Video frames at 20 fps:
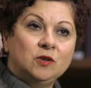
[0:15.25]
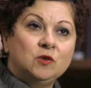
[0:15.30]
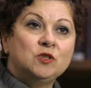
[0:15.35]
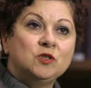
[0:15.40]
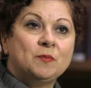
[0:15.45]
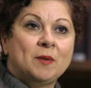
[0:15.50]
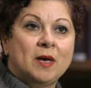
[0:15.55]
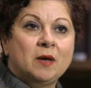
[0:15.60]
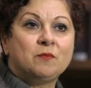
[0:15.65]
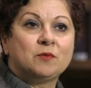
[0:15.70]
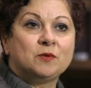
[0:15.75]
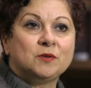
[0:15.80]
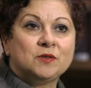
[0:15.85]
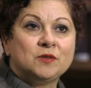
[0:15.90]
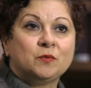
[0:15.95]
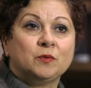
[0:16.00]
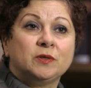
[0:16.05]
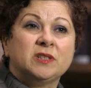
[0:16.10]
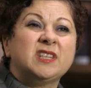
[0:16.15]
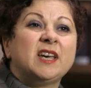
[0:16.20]

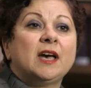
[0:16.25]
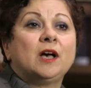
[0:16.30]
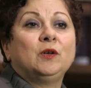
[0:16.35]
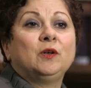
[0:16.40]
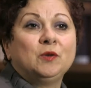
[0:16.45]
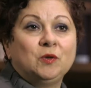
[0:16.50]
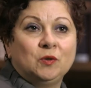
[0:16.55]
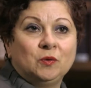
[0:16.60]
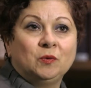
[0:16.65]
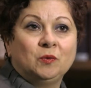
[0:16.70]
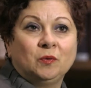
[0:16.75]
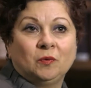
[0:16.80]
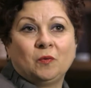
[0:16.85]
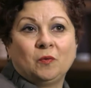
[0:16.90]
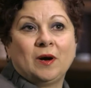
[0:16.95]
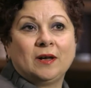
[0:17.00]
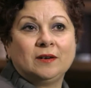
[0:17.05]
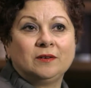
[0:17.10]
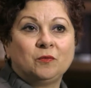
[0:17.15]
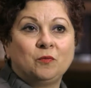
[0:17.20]
newspapers would tell you
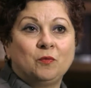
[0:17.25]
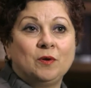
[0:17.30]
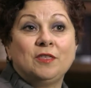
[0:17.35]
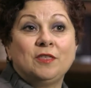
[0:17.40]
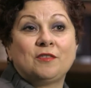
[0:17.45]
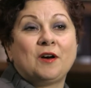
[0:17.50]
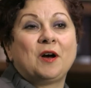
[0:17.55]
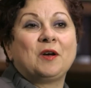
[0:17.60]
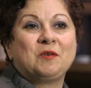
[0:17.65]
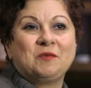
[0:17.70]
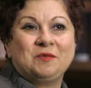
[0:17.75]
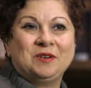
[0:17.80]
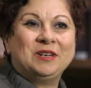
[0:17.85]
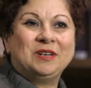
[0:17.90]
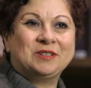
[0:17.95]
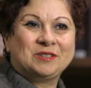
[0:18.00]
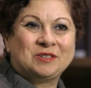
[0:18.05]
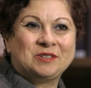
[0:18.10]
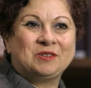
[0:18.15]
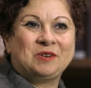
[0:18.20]
what we thought you
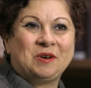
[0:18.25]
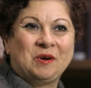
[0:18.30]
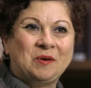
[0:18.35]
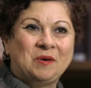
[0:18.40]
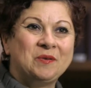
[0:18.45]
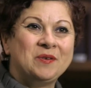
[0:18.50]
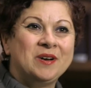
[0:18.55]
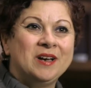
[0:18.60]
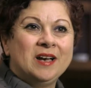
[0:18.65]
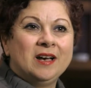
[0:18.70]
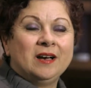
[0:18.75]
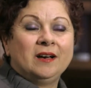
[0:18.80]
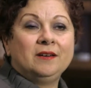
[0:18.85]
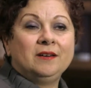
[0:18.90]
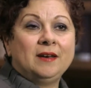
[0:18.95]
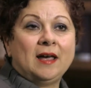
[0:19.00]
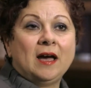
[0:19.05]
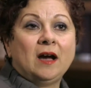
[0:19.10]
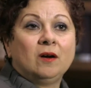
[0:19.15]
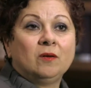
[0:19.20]
needed to know.
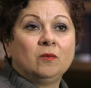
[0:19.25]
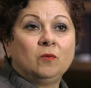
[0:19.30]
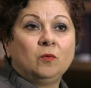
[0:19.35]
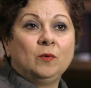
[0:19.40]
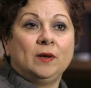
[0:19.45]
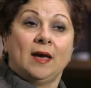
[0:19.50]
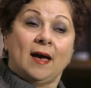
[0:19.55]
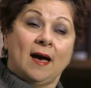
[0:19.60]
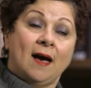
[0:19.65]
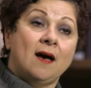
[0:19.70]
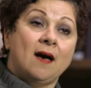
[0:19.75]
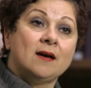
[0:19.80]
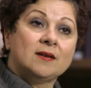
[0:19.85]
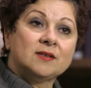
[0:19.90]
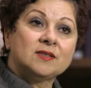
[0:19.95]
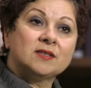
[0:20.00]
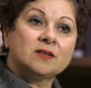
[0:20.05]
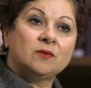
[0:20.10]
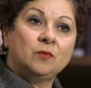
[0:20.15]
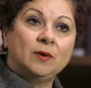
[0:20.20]
Now we
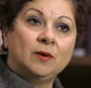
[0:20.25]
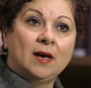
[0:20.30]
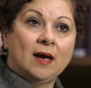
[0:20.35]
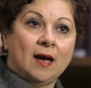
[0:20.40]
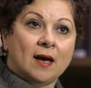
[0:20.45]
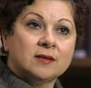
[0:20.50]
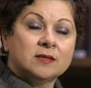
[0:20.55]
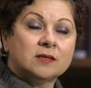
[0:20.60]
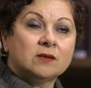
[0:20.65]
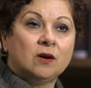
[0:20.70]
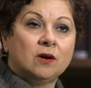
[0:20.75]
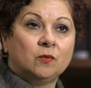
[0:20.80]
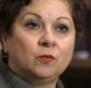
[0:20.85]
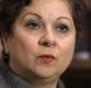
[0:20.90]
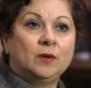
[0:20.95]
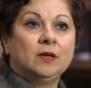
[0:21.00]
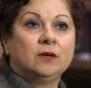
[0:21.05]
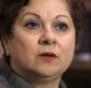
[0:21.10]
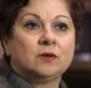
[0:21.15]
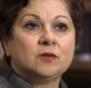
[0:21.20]
ask. We ask our
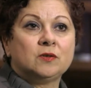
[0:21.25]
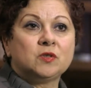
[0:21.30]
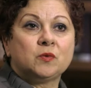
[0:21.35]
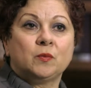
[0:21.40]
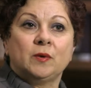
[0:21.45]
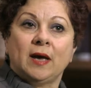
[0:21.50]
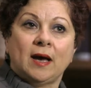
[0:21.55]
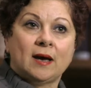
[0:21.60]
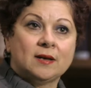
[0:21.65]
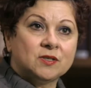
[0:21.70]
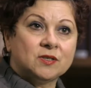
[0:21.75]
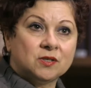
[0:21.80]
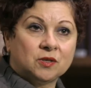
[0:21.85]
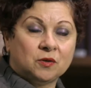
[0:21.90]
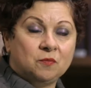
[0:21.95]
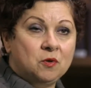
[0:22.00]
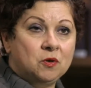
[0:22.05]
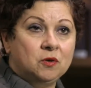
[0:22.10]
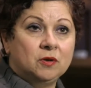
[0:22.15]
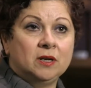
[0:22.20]
readers, we ask
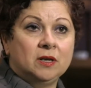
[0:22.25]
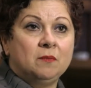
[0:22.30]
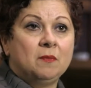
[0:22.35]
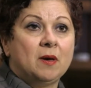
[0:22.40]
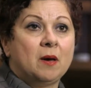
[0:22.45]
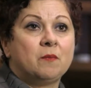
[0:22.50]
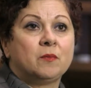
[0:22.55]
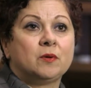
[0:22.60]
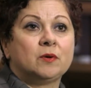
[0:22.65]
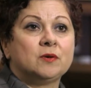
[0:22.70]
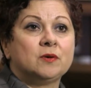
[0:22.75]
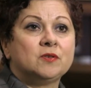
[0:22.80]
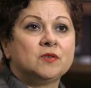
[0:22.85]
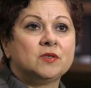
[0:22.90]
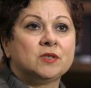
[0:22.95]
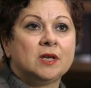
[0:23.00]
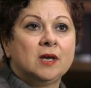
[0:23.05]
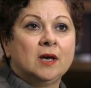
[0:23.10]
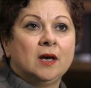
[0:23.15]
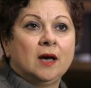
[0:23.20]
community
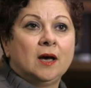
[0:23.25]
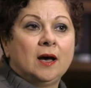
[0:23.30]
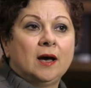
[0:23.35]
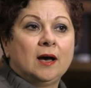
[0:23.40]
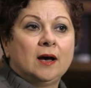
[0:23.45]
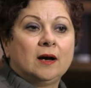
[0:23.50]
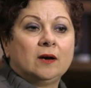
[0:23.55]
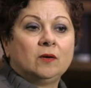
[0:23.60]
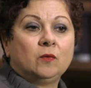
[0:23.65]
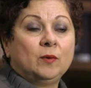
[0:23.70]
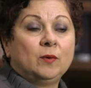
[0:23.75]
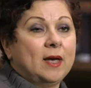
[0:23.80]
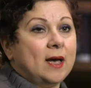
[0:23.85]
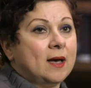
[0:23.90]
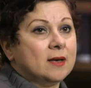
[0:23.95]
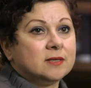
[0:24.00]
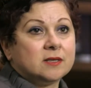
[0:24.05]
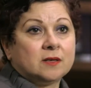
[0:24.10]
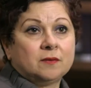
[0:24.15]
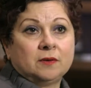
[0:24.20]
members, we
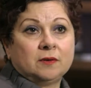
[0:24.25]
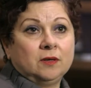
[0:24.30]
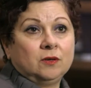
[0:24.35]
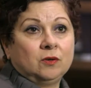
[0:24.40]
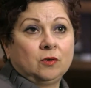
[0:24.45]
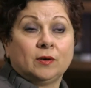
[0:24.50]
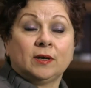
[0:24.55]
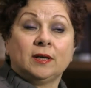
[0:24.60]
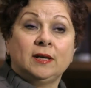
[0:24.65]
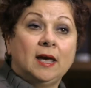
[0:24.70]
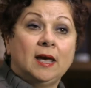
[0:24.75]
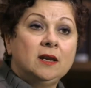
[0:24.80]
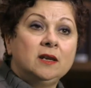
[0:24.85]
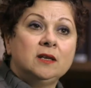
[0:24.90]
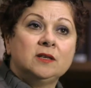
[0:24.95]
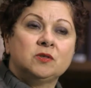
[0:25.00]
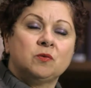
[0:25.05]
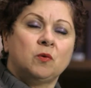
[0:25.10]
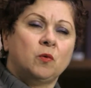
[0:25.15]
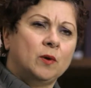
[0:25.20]
ask
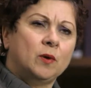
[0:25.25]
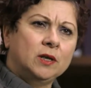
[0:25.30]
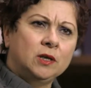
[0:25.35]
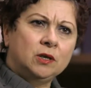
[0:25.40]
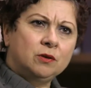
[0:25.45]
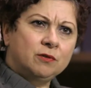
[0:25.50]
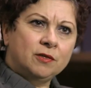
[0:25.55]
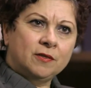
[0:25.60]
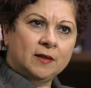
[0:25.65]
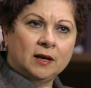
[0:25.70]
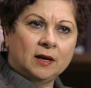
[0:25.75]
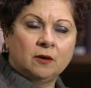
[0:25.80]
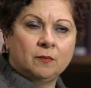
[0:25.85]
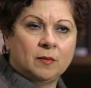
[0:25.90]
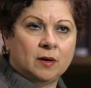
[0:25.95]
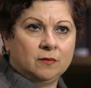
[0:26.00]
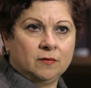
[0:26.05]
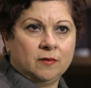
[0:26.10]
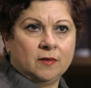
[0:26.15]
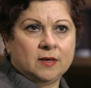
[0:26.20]
Canadians, well, what do you think
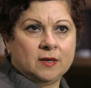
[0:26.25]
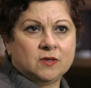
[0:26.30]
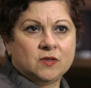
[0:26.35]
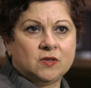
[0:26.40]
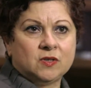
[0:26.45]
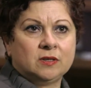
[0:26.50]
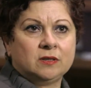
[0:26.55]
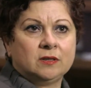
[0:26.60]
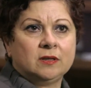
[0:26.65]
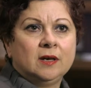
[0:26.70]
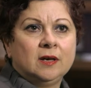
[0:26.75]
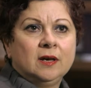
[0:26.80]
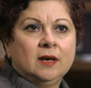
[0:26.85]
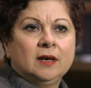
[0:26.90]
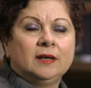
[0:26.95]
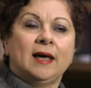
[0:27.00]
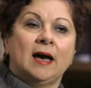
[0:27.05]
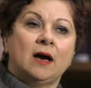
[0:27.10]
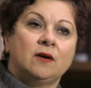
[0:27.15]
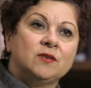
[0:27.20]
about this, and
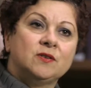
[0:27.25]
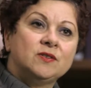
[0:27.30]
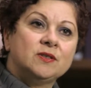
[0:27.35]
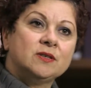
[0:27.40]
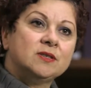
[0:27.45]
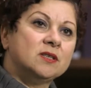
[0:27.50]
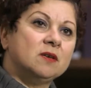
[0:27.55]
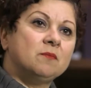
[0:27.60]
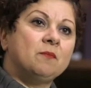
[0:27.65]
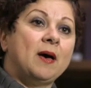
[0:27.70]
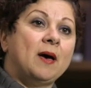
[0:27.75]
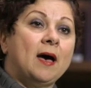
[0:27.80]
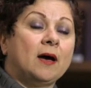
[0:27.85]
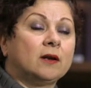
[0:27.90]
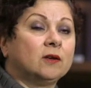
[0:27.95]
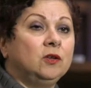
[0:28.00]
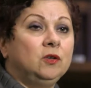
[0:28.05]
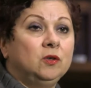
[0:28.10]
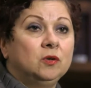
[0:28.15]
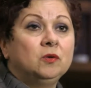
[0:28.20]
how does this
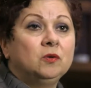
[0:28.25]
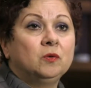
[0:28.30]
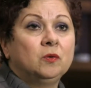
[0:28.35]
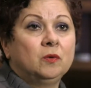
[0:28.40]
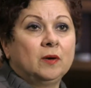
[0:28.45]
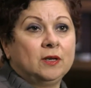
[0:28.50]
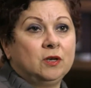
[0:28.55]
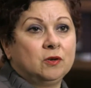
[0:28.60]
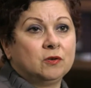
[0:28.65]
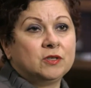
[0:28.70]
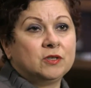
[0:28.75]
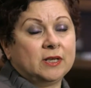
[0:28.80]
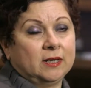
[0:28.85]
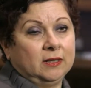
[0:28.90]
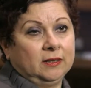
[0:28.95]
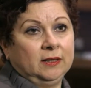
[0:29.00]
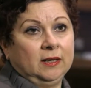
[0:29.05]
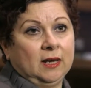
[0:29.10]
impact you and your daily